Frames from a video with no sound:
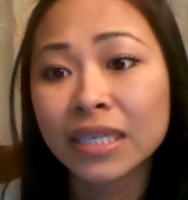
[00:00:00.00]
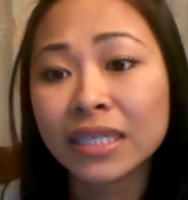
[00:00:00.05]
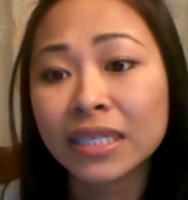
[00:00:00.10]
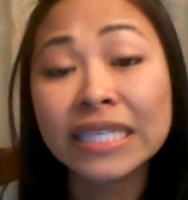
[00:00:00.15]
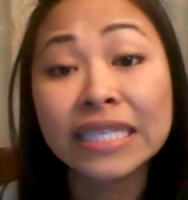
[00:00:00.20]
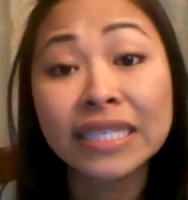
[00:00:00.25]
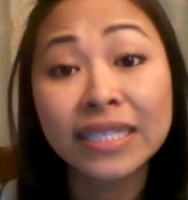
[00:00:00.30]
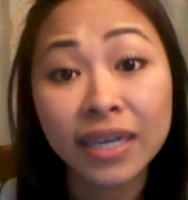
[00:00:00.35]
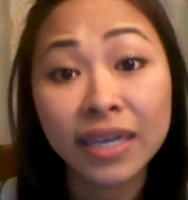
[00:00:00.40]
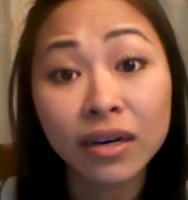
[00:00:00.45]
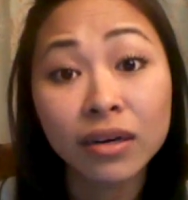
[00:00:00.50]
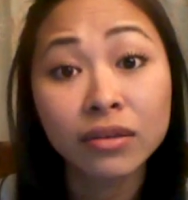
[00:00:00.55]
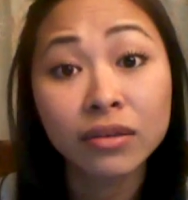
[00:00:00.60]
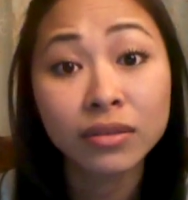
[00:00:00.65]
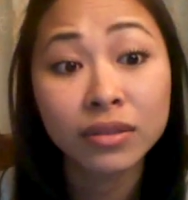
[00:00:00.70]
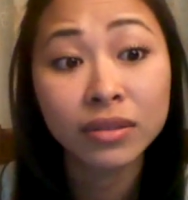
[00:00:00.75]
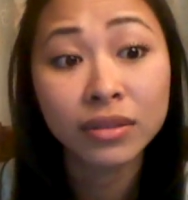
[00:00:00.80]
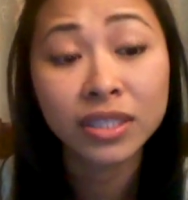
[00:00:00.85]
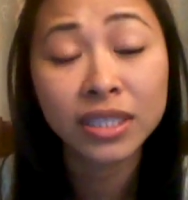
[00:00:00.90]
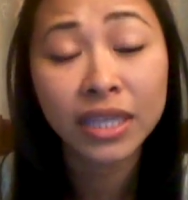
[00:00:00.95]

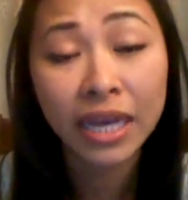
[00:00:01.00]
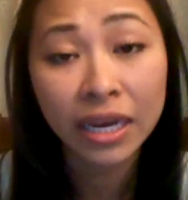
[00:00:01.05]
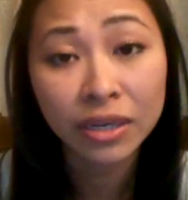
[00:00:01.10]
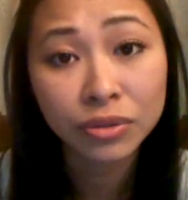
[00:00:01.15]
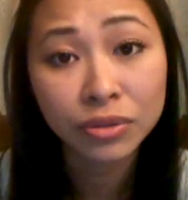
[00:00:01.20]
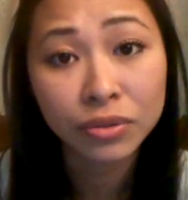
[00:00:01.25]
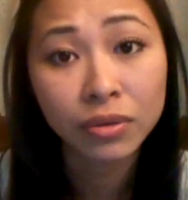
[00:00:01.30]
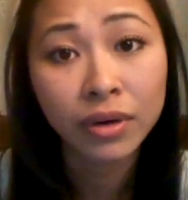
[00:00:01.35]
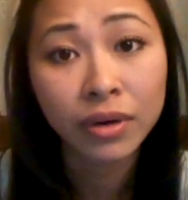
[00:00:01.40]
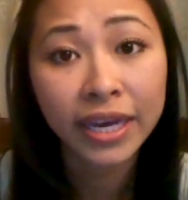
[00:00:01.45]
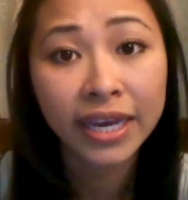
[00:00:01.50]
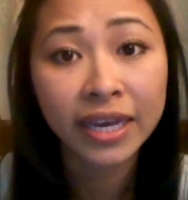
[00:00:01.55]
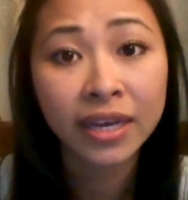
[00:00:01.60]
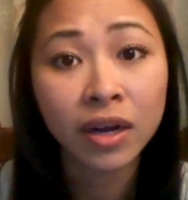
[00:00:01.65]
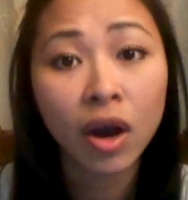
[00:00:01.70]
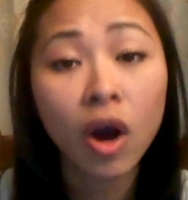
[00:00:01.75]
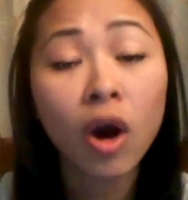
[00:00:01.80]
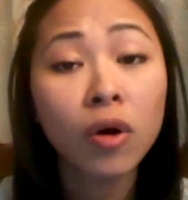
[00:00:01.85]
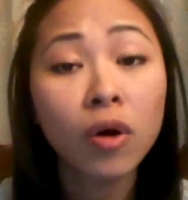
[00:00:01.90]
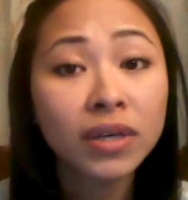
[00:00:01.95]
detailed schedule
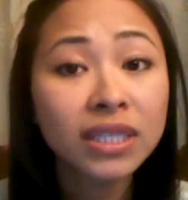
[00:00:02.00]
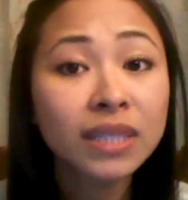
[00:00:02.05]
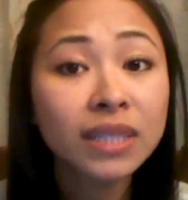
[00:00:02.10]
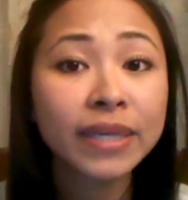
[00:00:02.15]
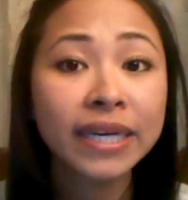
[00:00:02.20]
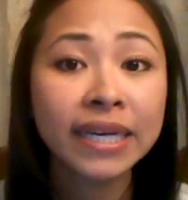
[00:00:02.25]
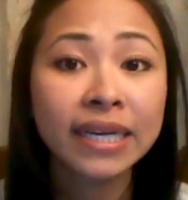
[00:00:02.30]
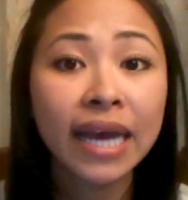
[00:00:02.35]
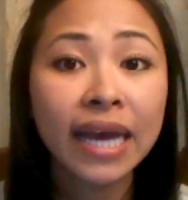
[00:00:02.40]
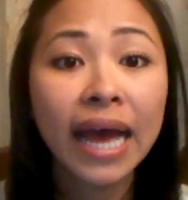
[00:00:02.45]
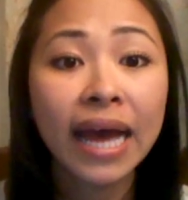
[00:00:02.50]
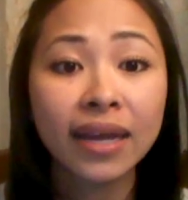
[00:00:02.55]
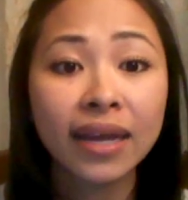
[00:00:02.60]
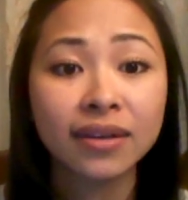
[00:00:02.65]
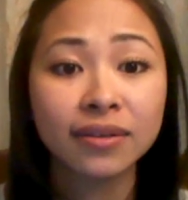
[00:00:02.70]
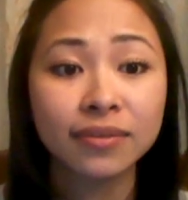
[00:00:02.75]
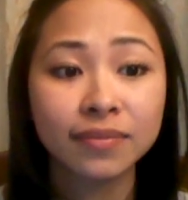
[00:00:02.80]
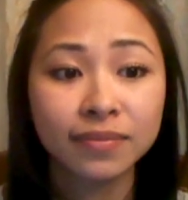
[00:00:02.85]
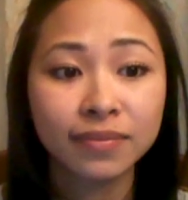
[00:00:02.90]
and always plan ahead.